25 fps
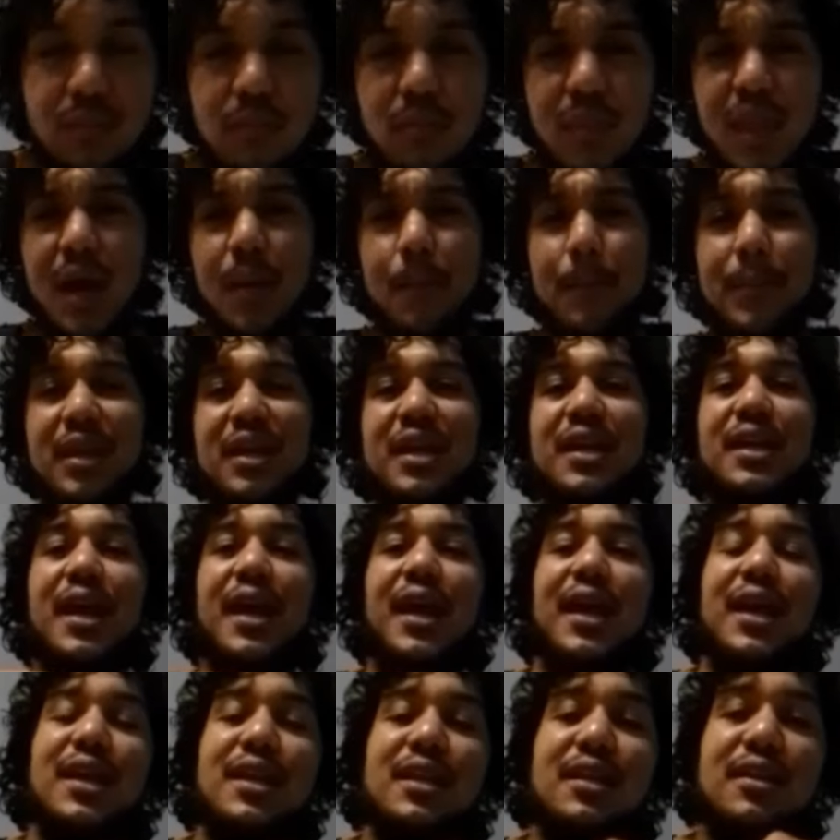And being
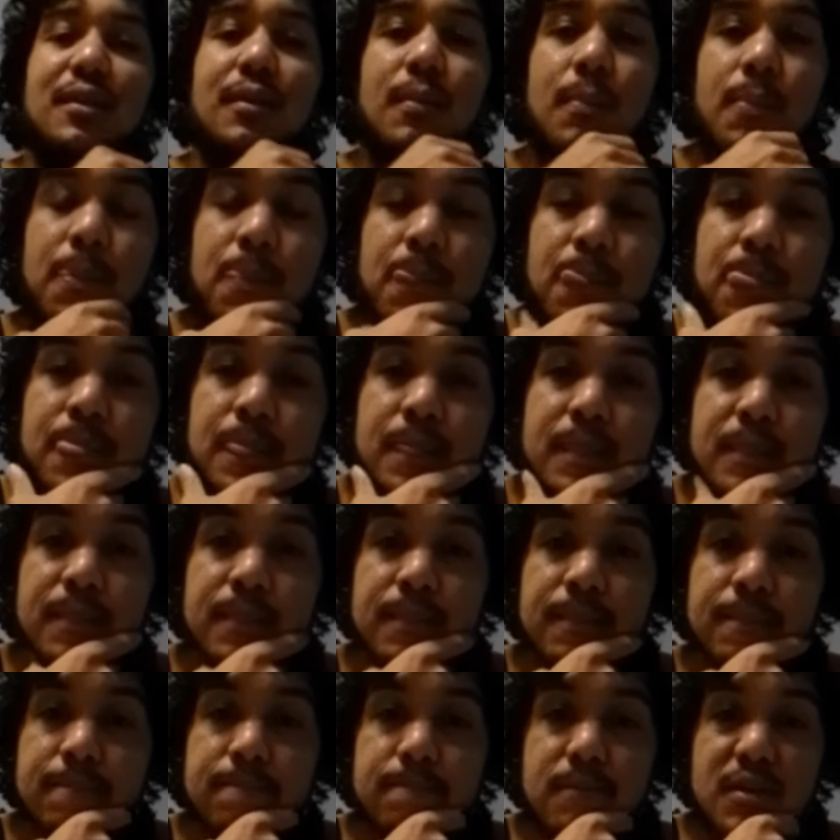hated
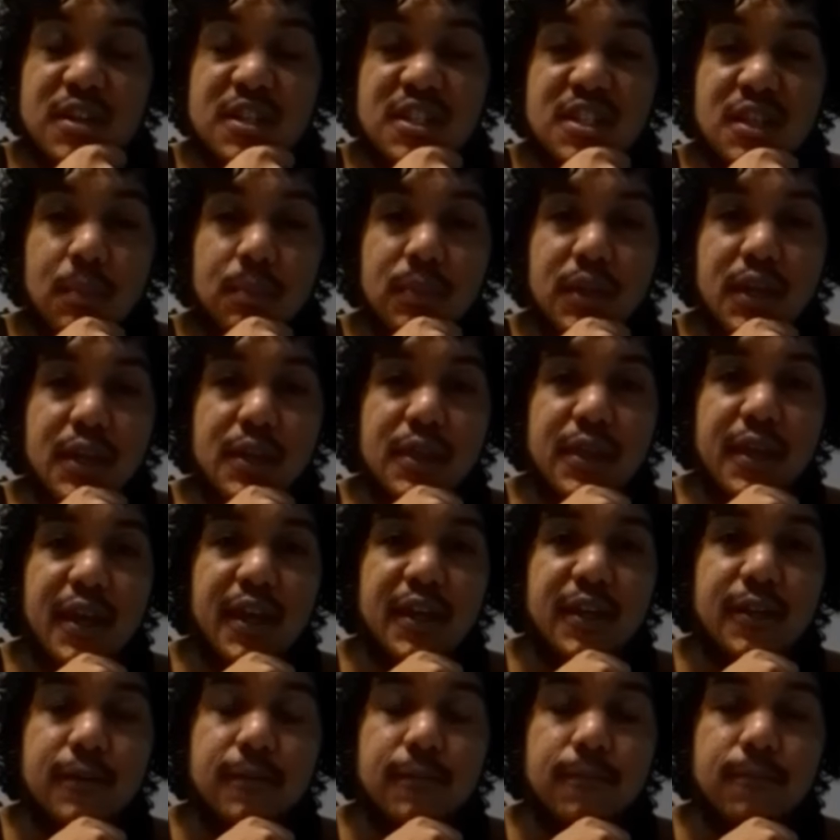is something
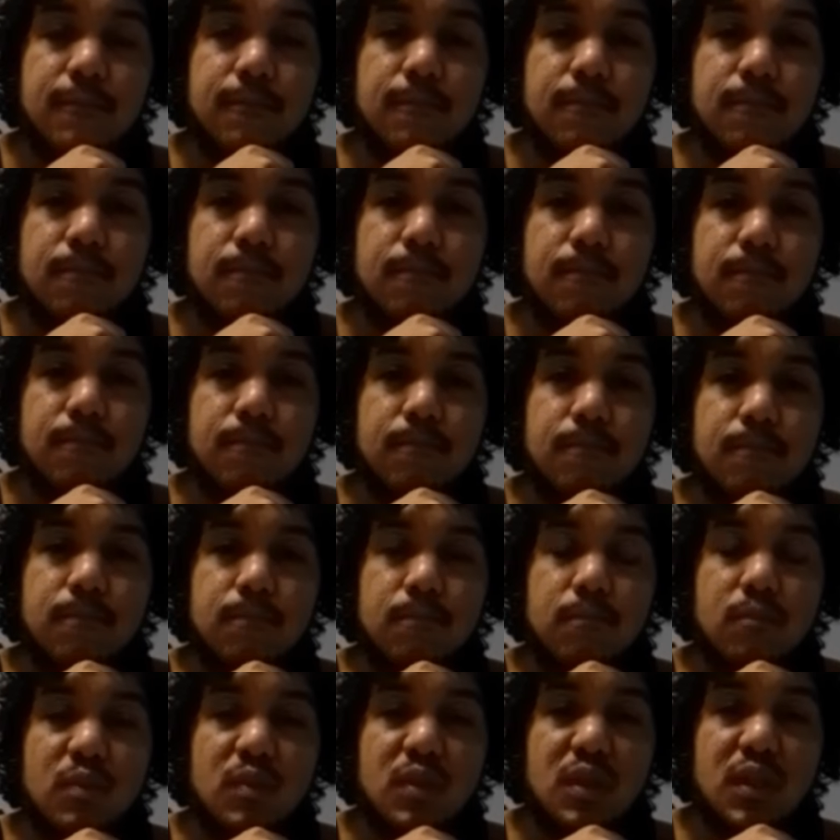that
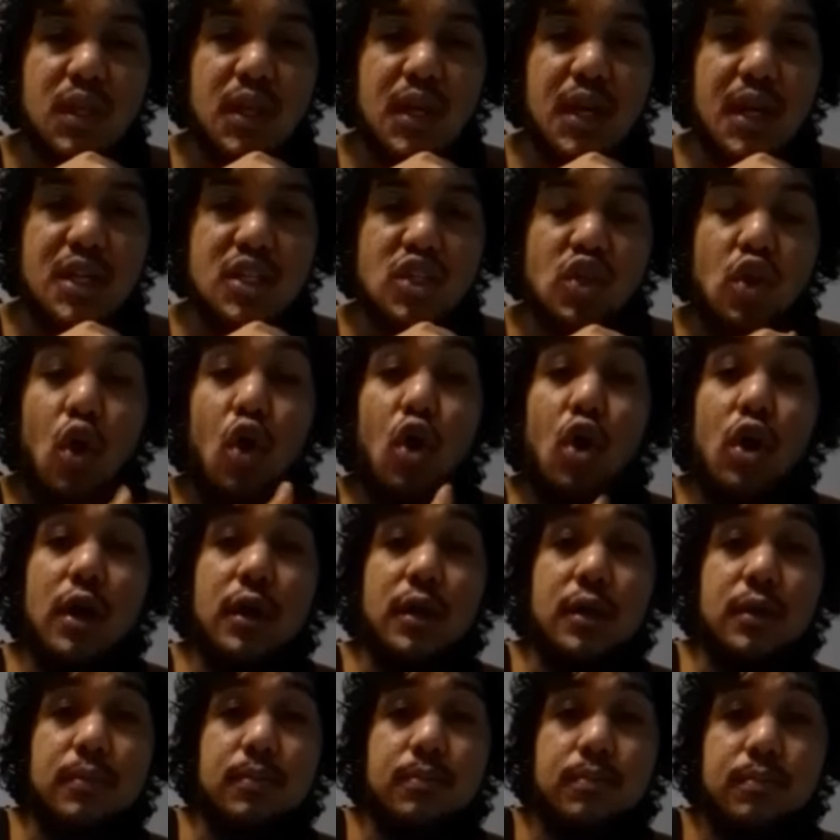it's hard.
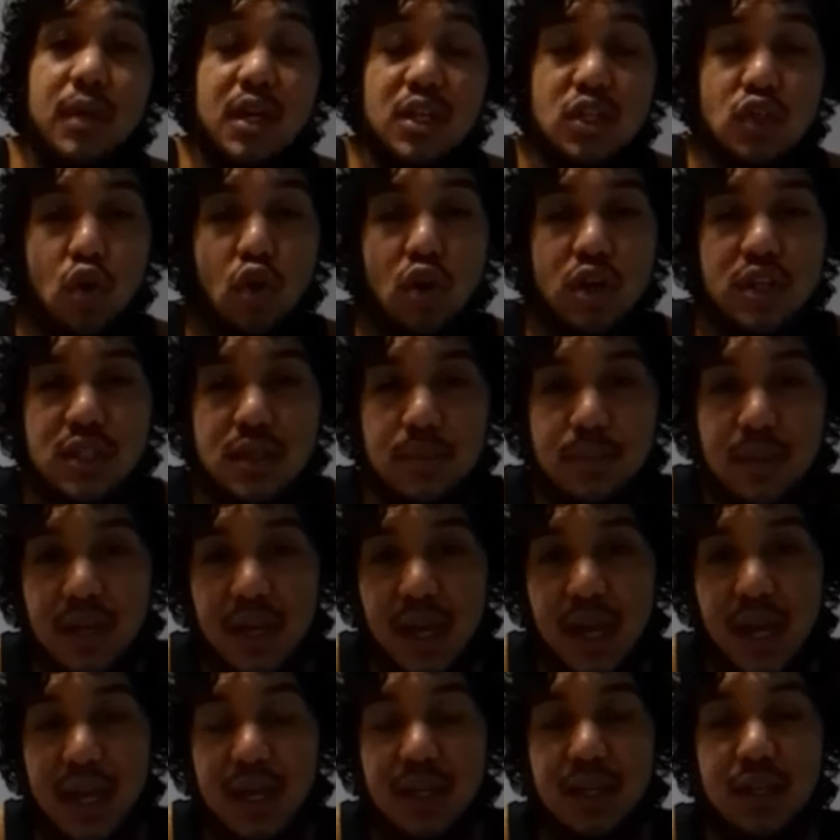It's hard to be
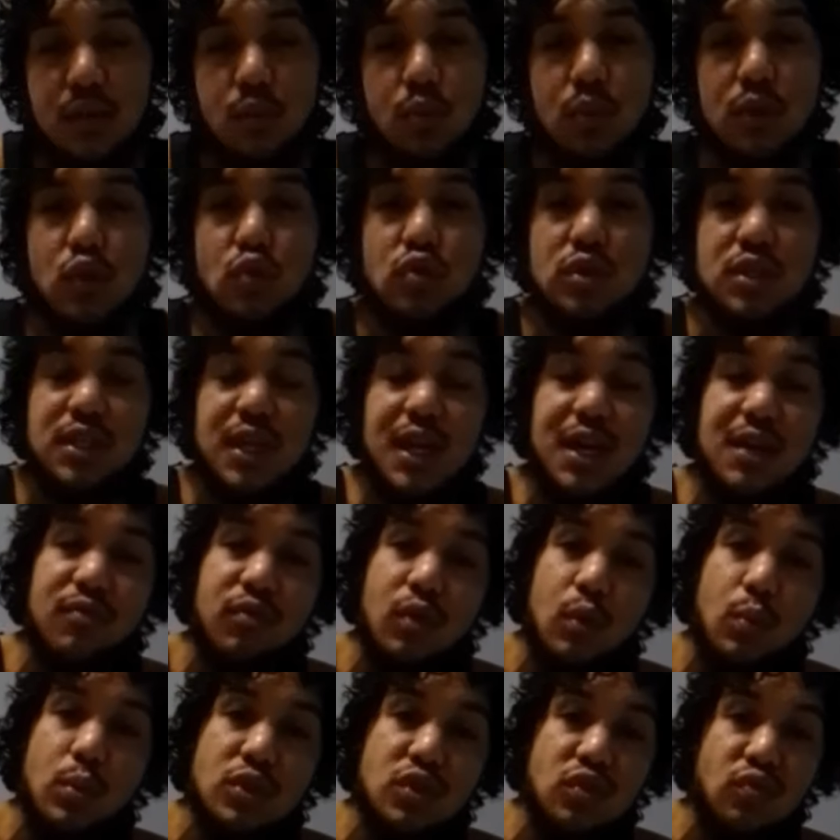hated when you stand for
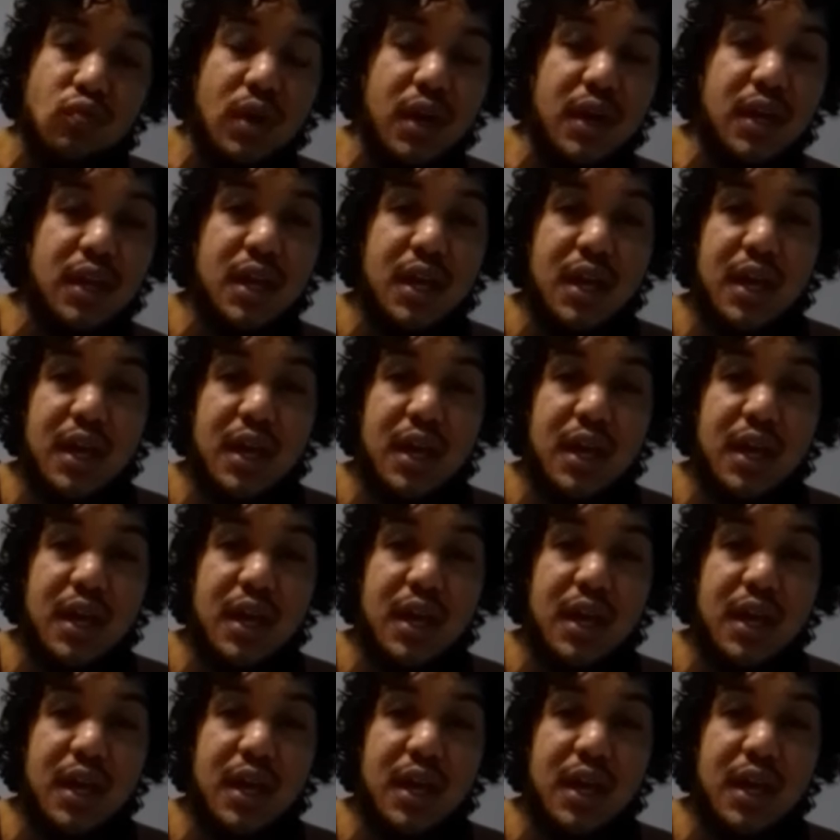what's right.